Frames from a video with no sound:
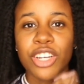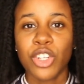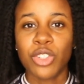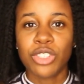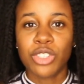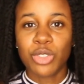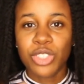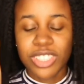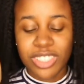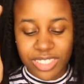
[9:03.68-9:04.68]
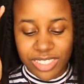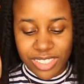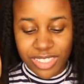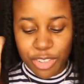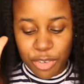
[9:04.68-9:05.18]
You need to just
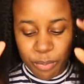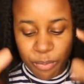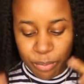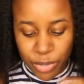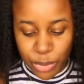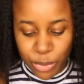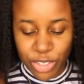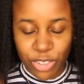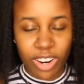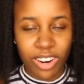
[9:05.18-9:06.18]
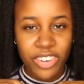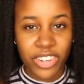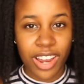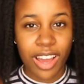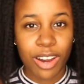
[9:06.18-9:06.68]
be where you are
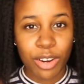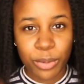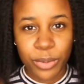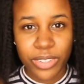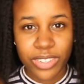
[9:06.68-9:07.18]
now